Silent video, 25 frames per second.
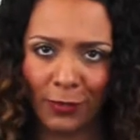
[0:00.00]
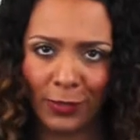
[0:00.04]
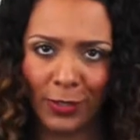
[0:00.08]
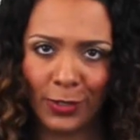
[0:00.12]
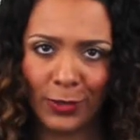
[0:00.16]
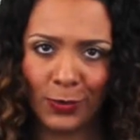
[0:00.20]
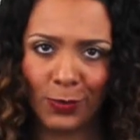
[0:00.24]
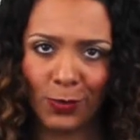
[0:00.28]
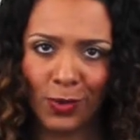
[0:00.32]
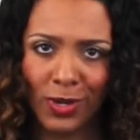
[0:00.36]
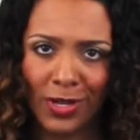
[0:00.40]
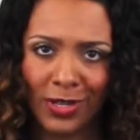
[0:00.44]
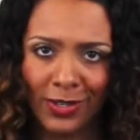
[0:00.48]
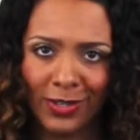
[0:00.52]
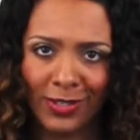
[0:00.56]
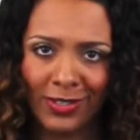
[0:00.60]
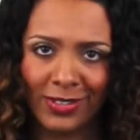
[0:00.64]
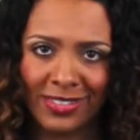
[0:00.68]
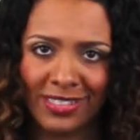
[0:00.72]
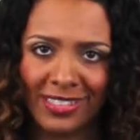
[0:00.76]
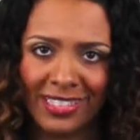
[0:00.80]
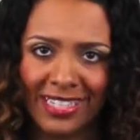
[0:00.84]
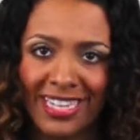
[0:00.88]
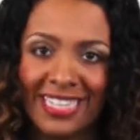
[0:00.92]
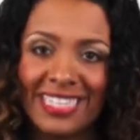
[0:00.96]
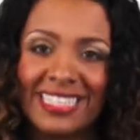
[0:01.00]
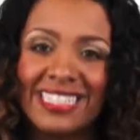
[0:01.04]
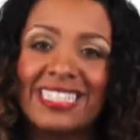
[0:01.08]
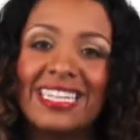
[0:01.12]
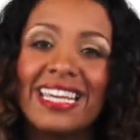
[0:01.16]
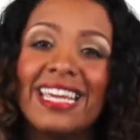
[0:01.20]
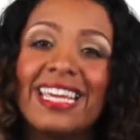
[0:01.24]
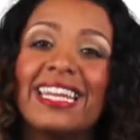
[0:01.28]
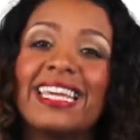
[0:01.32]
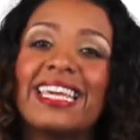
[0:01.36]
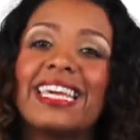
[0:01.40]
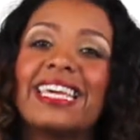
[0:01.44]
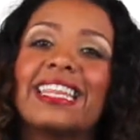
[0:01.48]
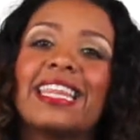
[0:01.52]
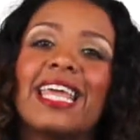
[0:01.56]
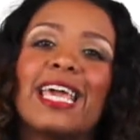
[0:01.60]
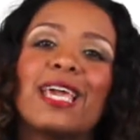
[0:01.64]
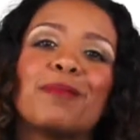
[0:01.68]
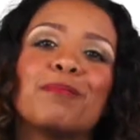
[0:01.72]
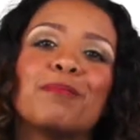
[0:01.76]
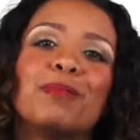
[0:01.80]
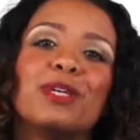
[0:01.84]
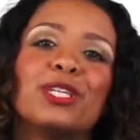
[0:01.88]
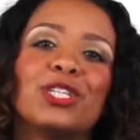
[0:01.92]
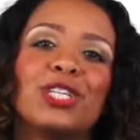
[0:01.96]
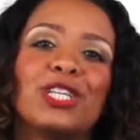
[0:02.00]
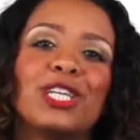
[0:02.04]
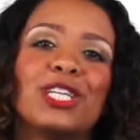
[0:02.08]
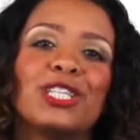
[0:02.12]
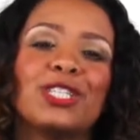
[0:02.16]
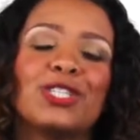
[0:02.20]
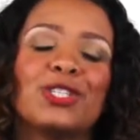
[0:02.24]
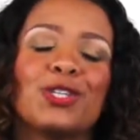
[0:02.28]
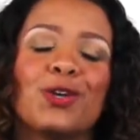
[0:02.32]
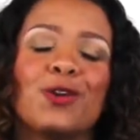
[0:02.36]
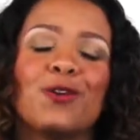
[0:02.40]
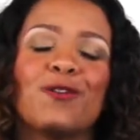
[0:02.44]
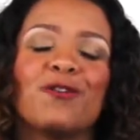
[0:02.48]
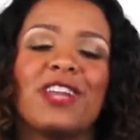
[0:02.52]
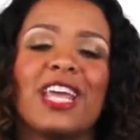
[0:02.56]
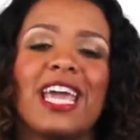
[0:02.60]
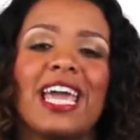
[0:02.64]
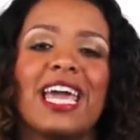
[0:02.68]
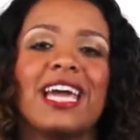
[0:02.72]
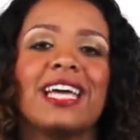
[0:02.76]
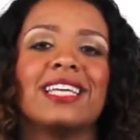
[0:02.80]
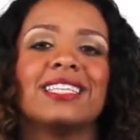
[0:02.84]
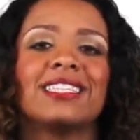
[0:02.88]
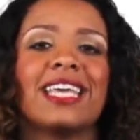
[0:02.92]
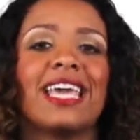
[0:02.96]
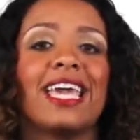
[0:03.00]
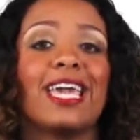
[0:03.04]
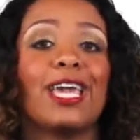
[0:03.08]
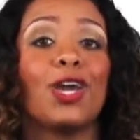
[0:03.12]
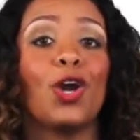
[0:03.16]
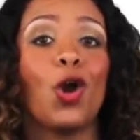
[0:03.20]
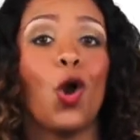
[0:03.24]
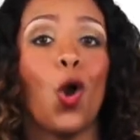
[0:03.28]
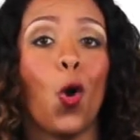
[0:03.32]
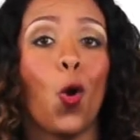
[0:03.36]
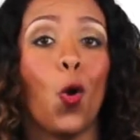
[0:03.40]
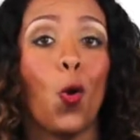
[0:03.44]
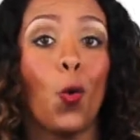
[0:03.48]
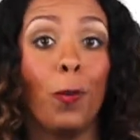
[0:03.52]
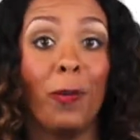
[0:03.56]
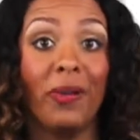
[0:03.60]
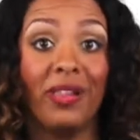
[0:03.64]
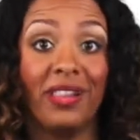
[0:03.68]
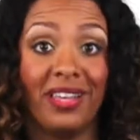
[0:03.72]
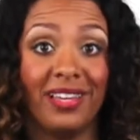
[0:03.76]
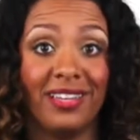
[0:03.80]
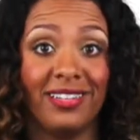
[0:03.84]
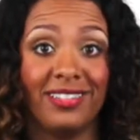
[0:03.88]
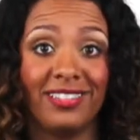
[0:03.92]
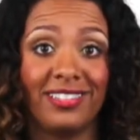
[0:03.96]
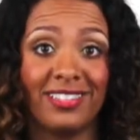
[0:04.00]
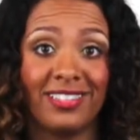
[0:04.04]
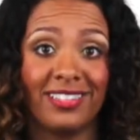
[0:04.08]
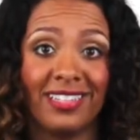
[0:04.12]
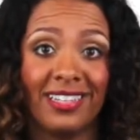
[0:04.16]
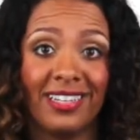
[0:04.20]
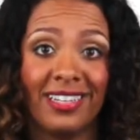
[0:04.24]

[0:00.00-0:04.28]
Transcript: for these runners as standing in Lake Michigan served as a cold plunge.